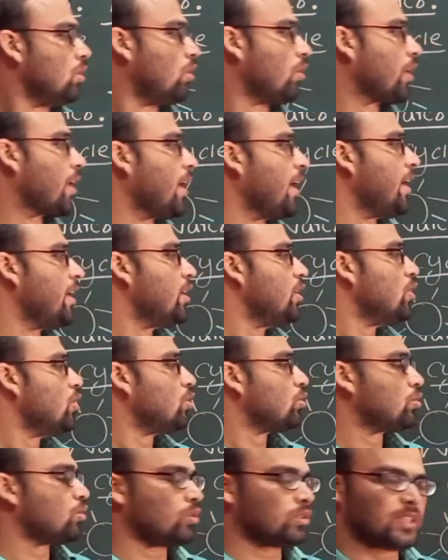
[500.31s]
Okay,
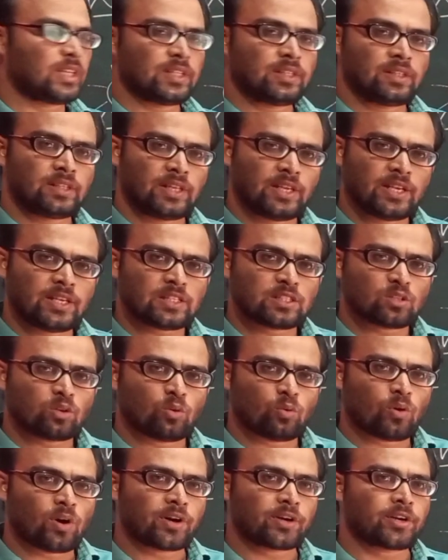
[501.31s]
so then these
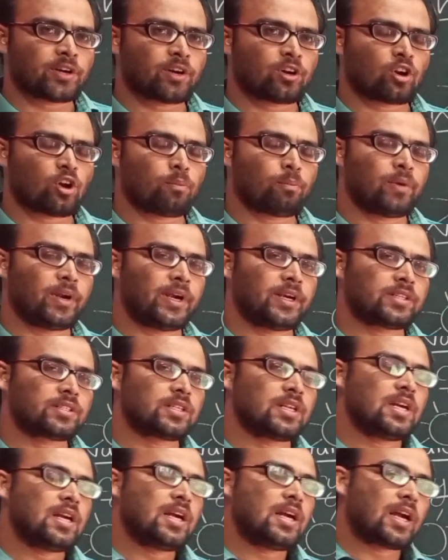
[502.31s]
water droplets
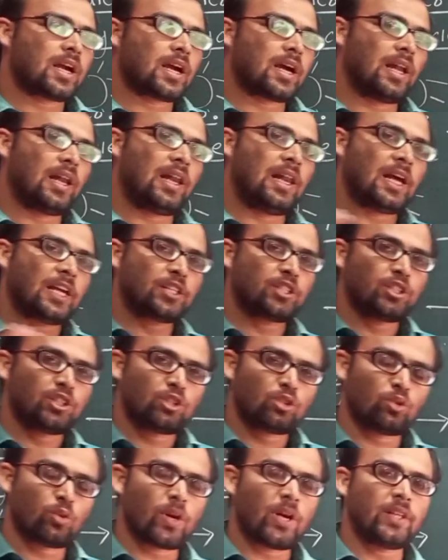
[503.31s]

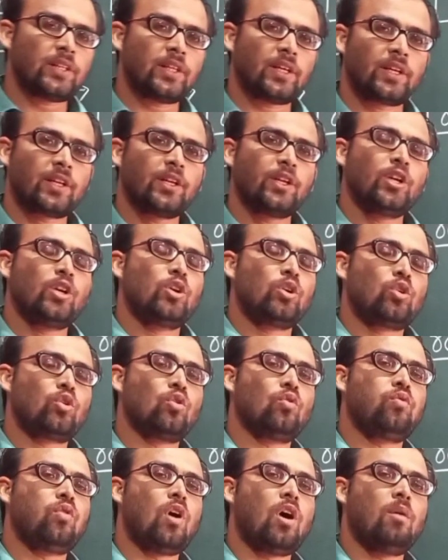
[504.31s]
collect together
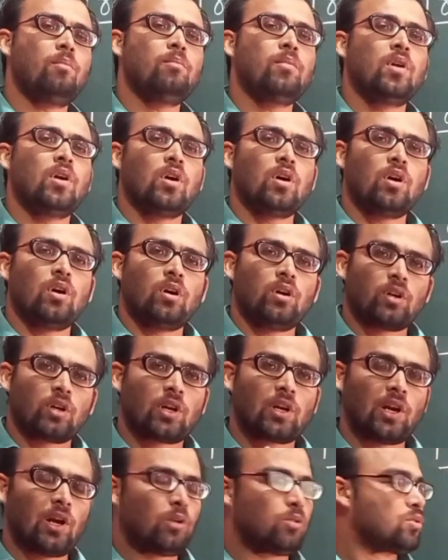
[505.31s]
to form
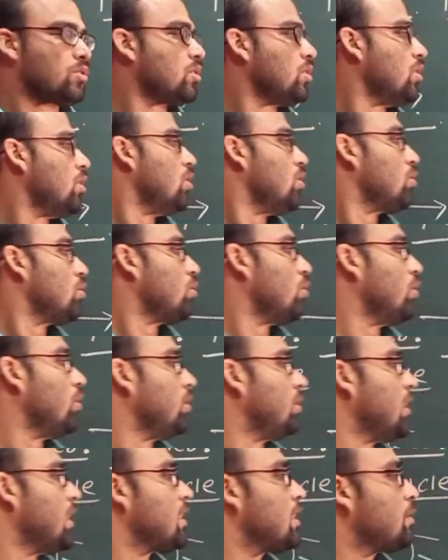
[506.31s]
clouds. So
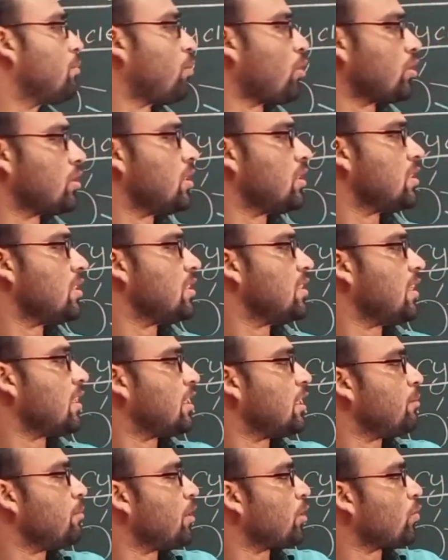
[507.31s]
this process is
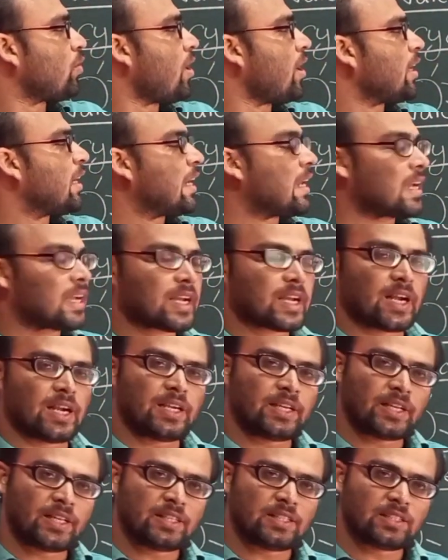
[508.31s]
nothing but what?
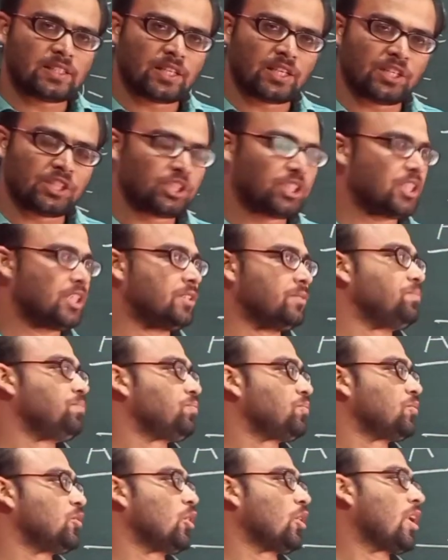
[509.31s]

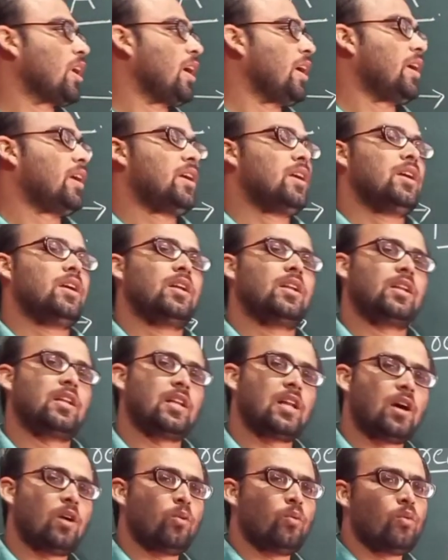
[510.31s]
Condensation. Okay,
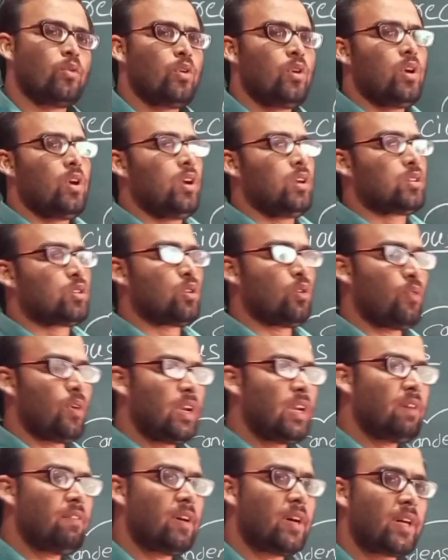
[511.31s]
now, so
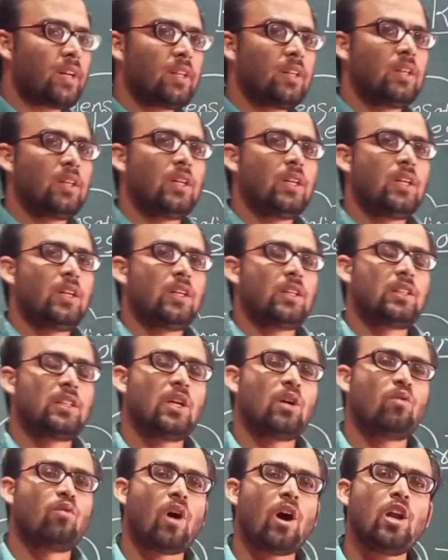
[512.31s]
whenever
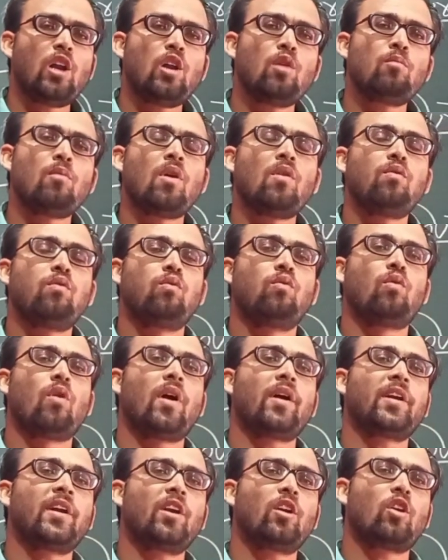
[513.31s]
the volume of
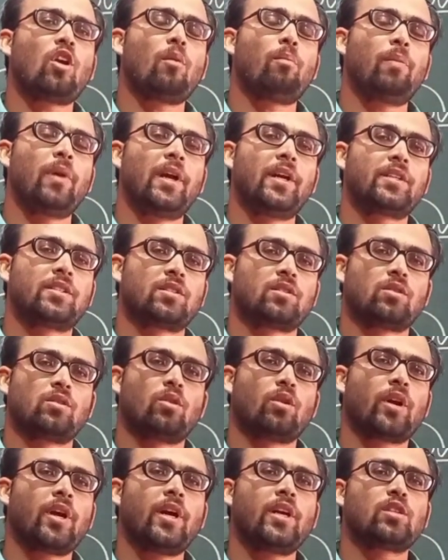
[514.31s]
water droplets,
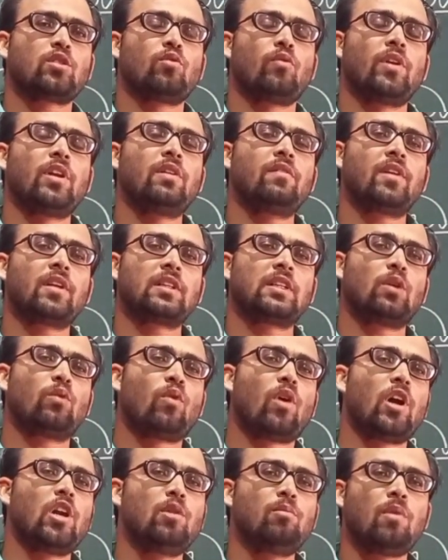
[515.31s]
okay, so whenever the
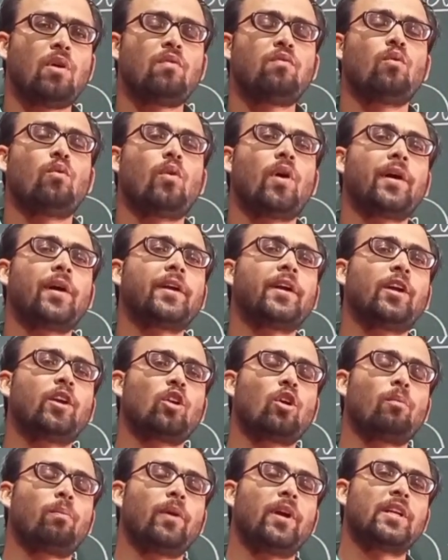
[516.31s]
volume of water
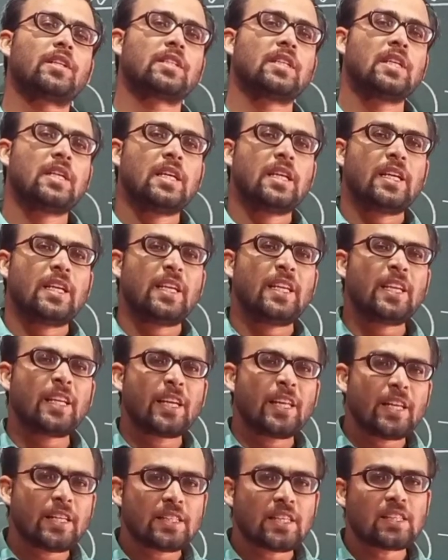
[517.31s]
droplets
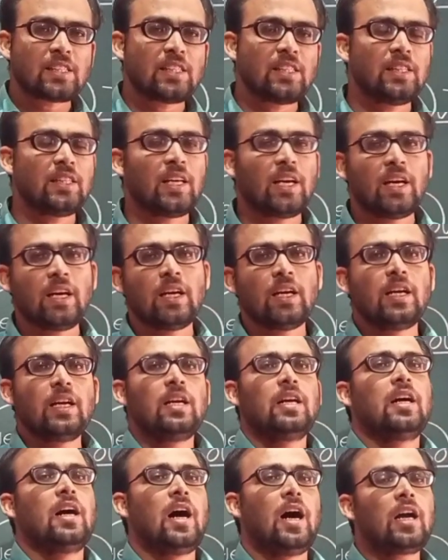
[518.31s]
increases in the
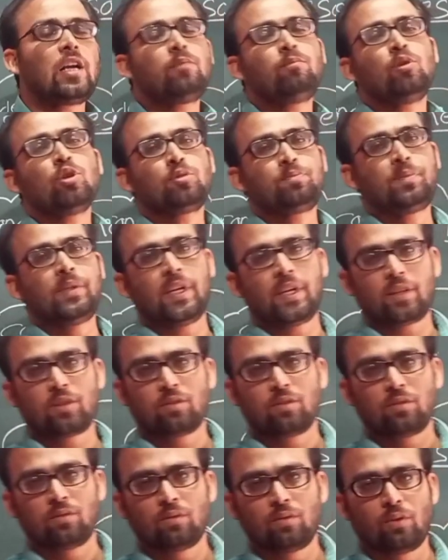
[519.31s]

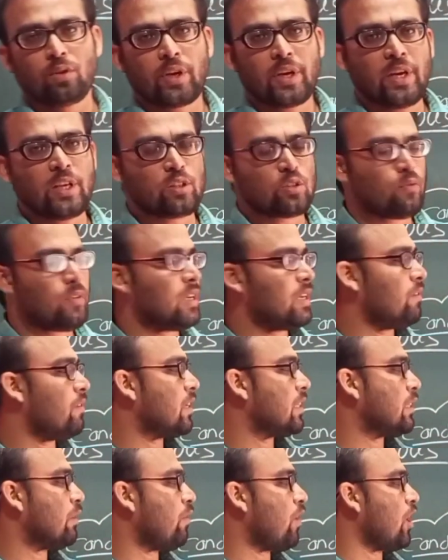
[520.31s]
atmospheres, okay, so whenever
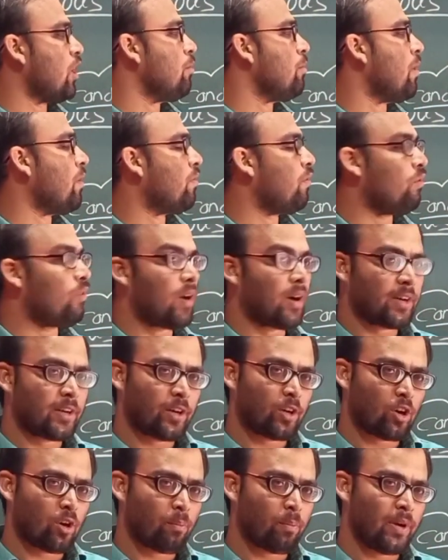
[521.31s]
the volume of water
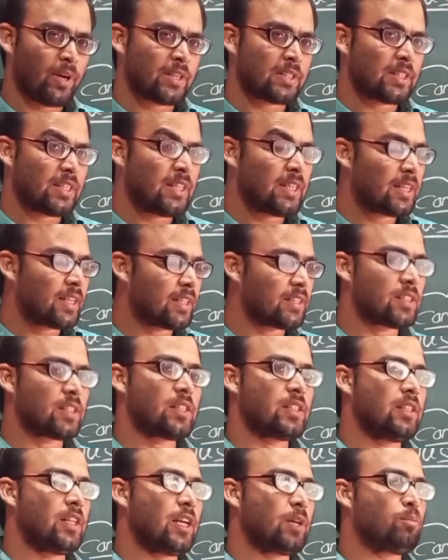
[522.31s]
droplets
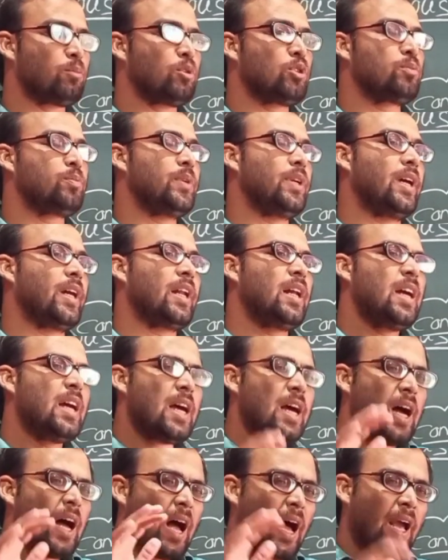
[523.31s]
increases in the atmosphere,
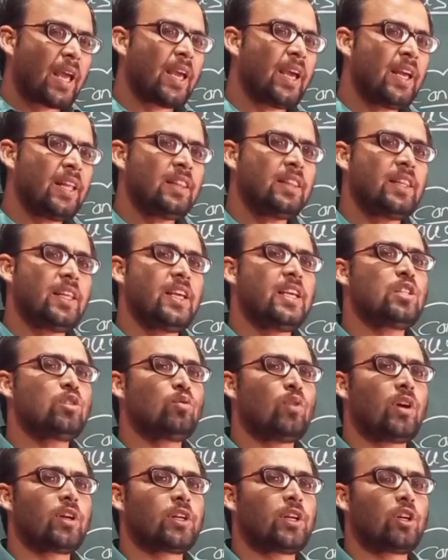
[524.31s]
again these
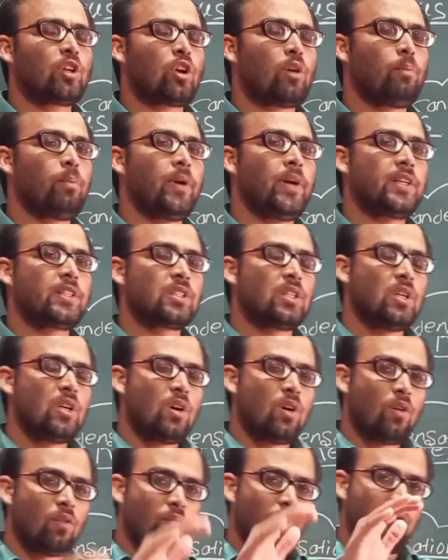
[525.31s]
water droplets
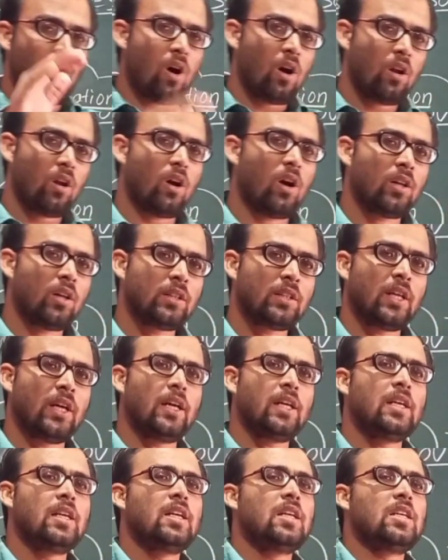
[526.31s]
fall on
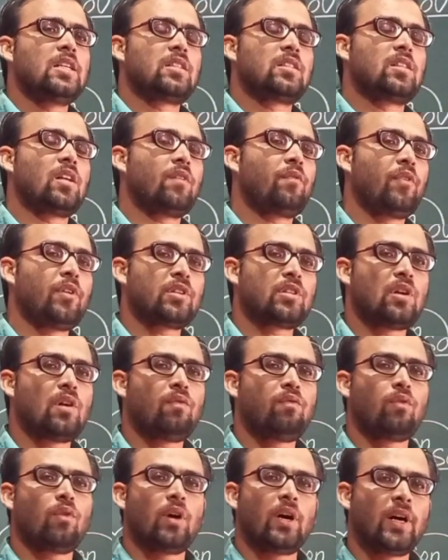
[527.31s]
the surface
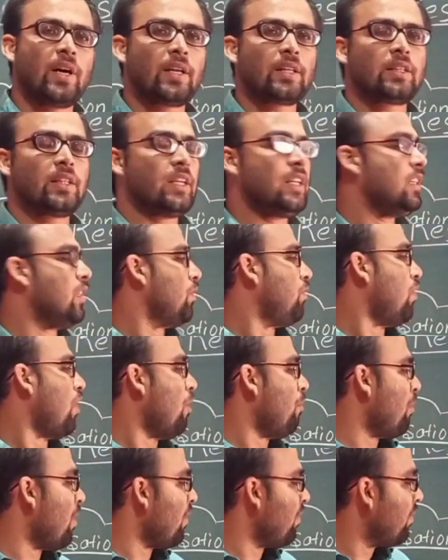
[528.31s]
of earth in the
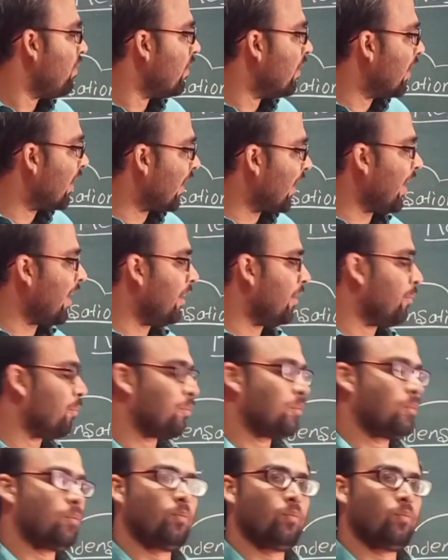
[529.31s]
form of rain.